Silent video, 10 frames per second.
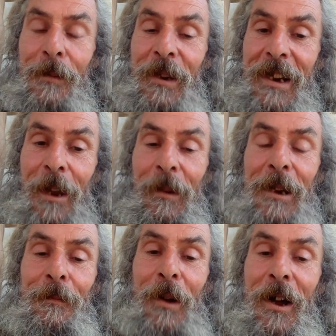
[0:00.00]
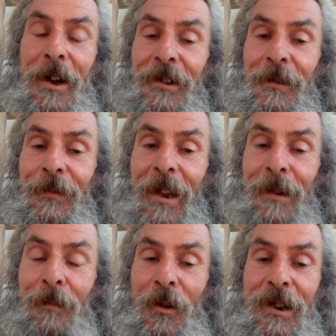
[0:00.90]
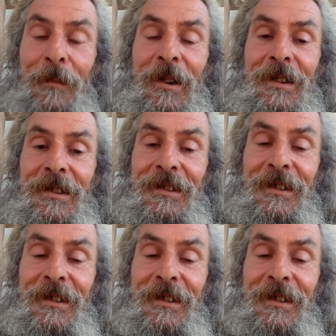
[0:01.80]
becoming part of that monument.